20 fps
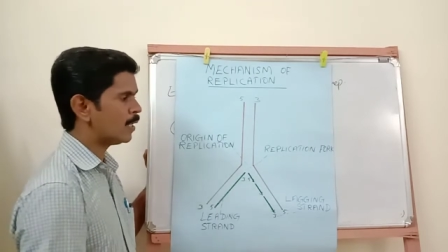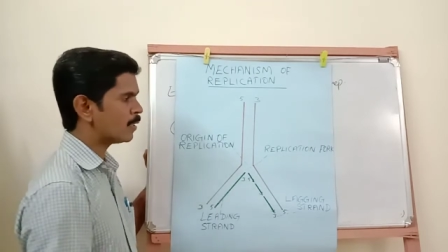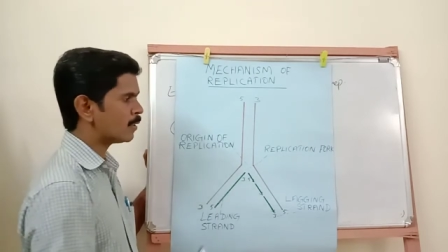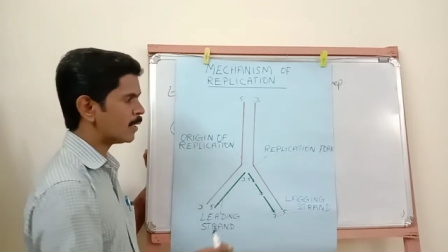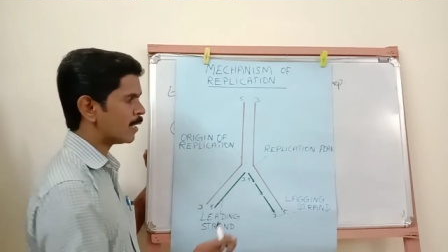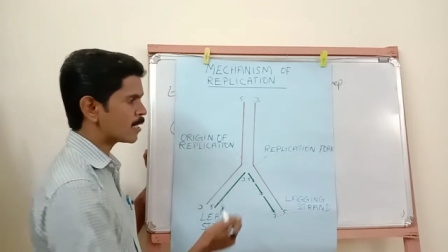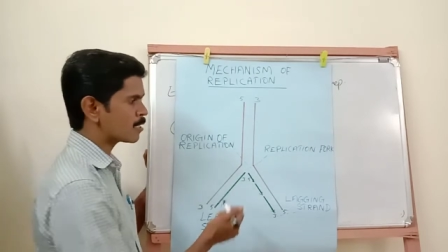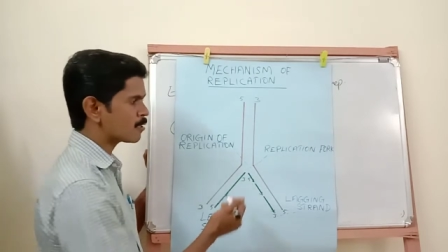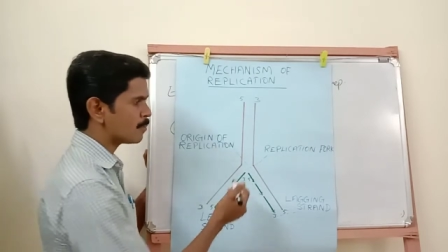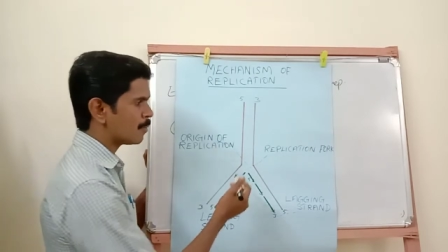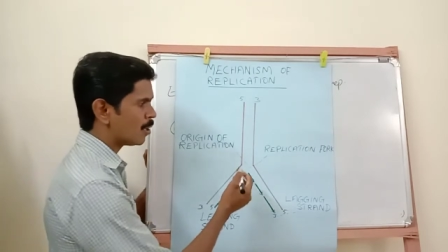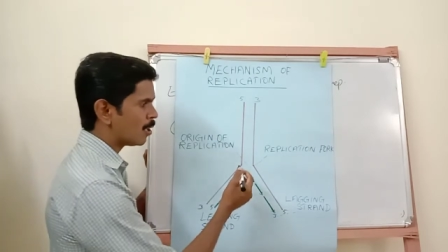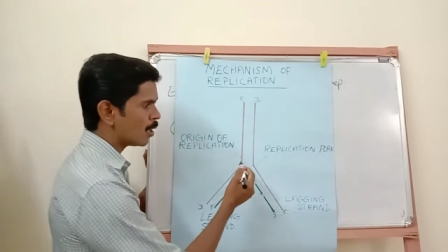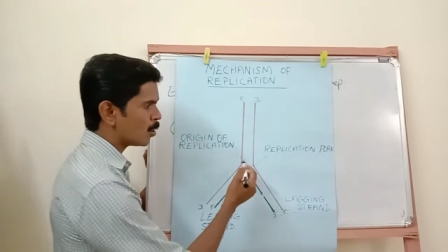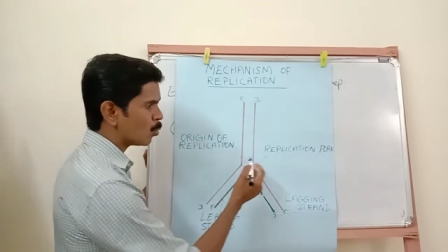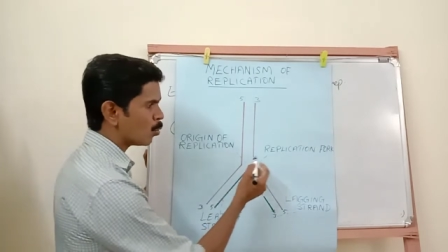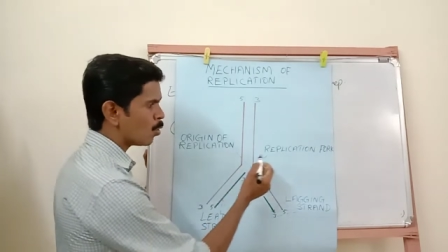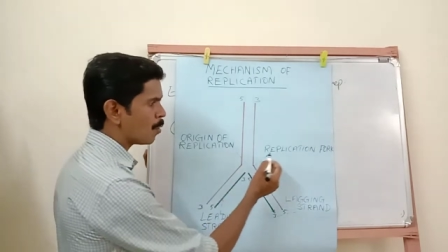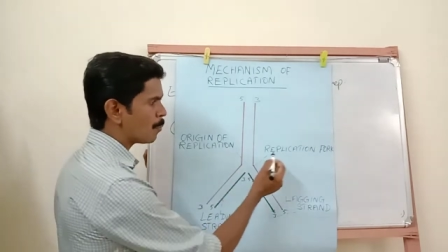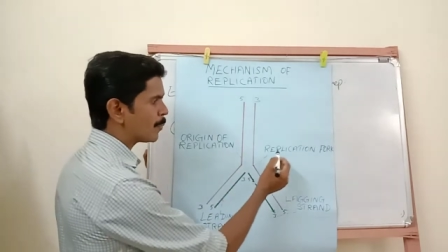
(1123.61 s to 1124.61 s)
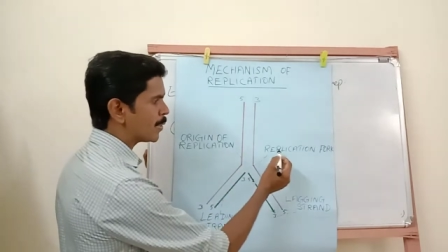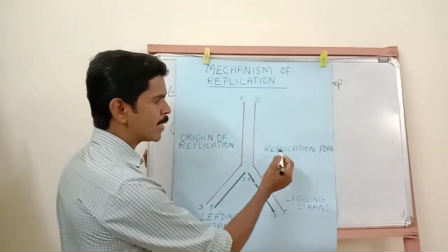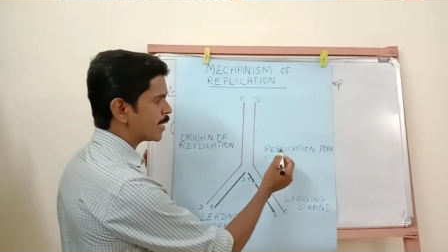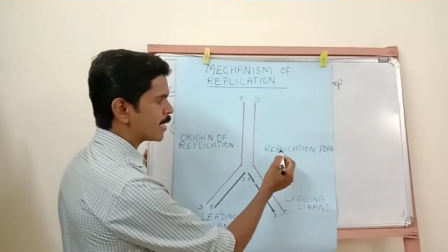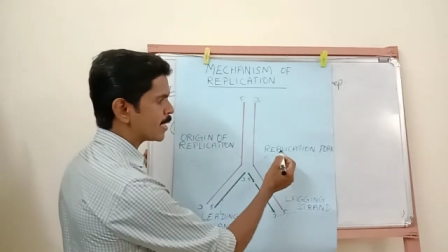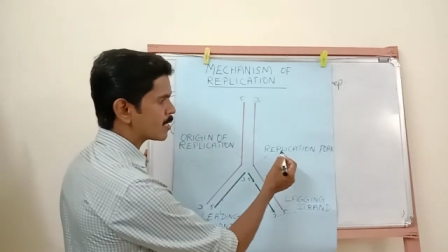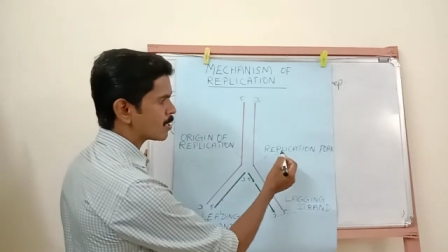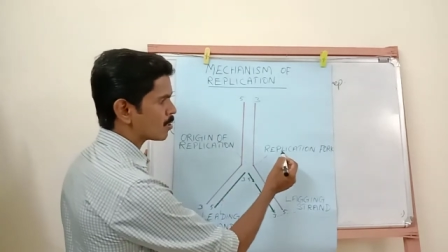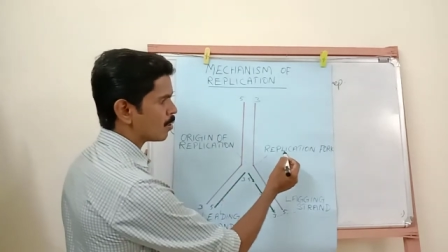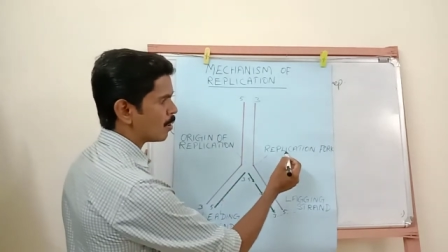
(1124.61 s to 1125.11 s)
That small
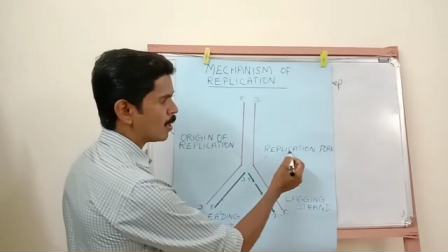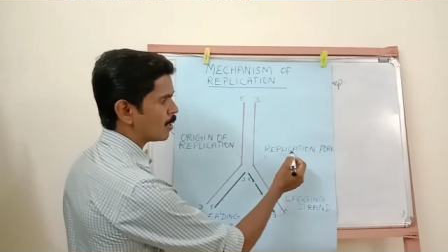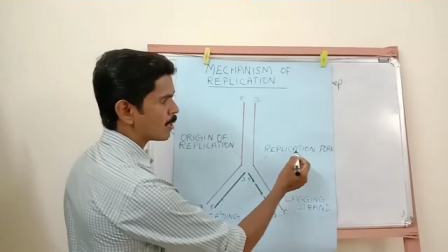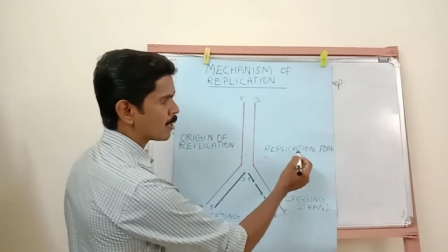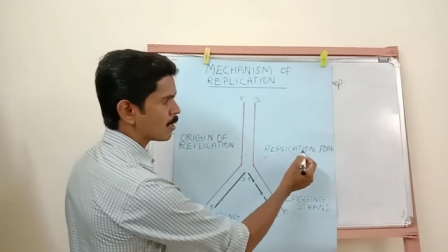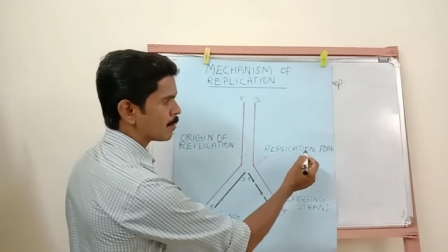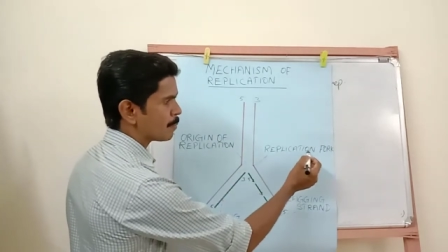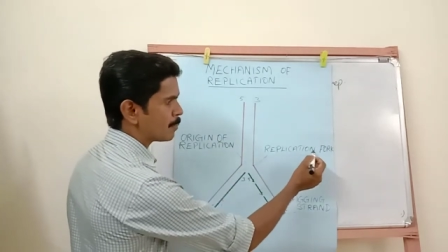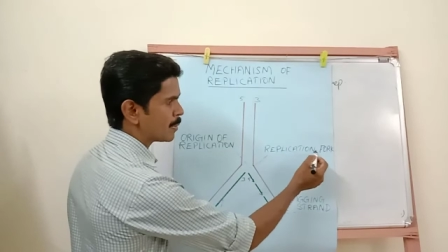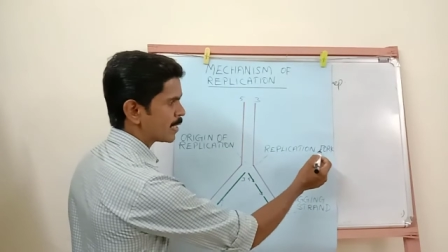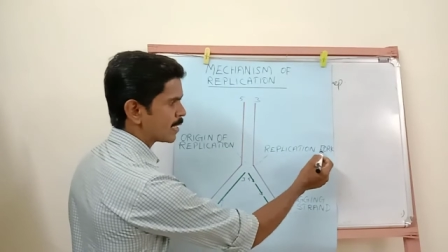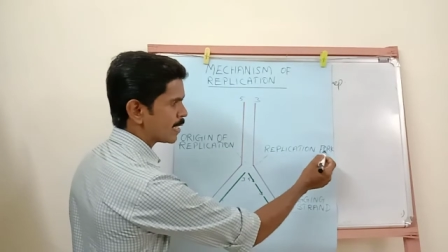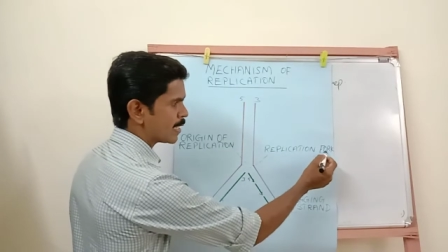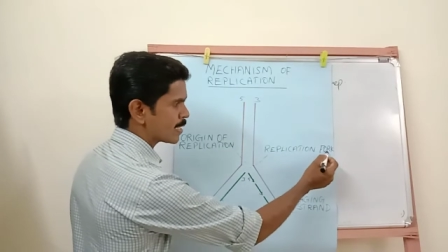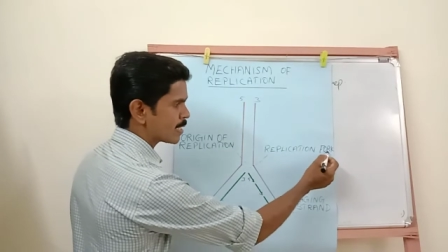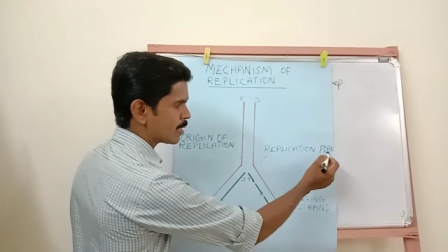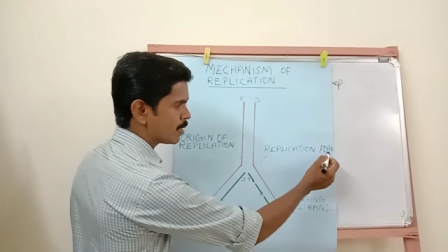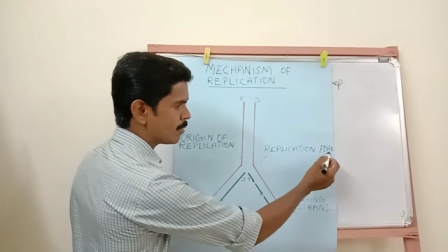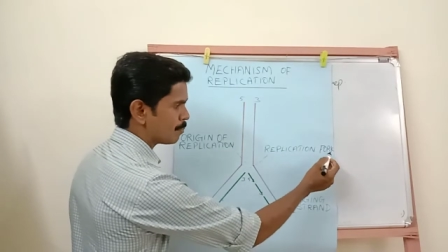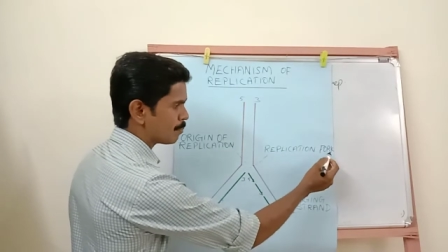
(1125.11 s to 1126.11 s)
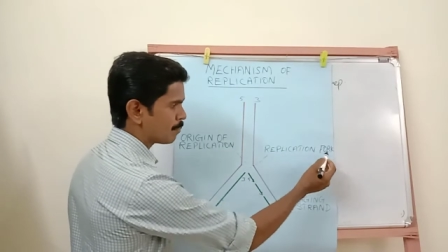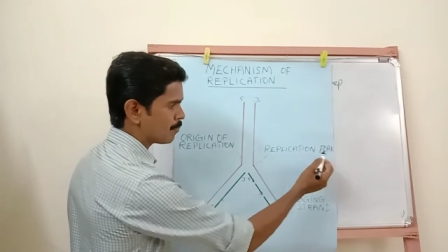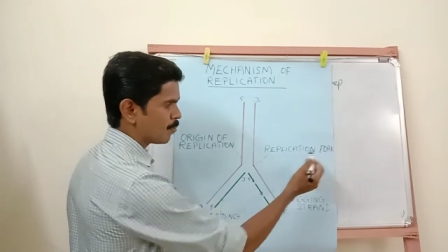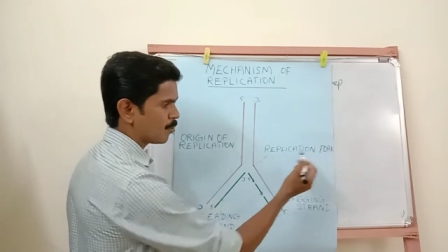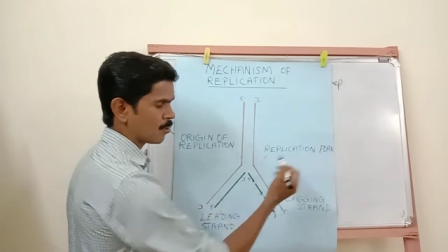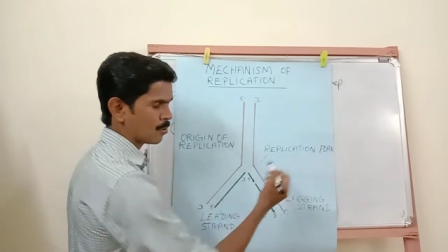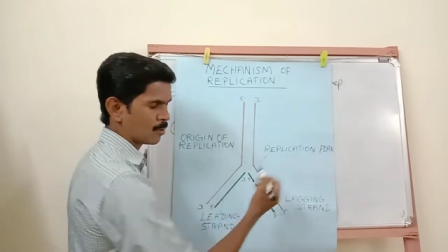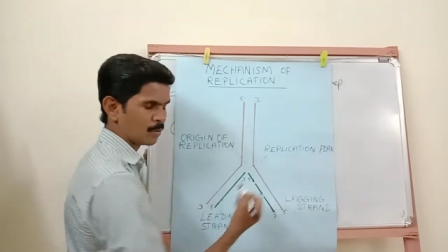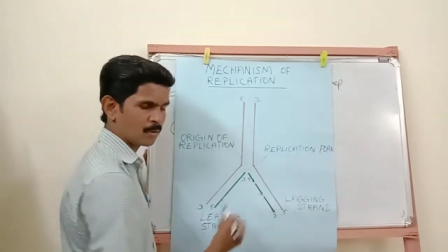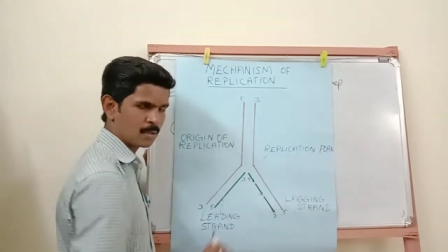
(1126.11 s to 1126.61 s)
opening is called replication
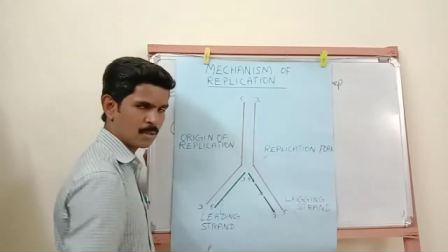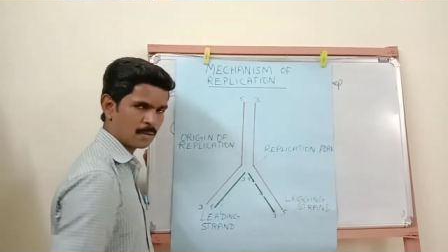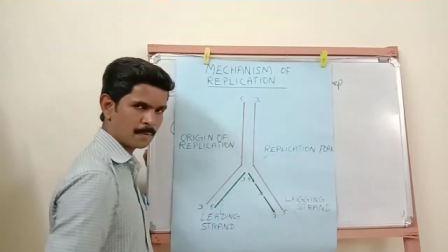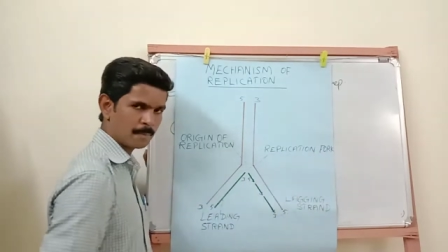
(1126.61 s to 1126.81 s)
fork.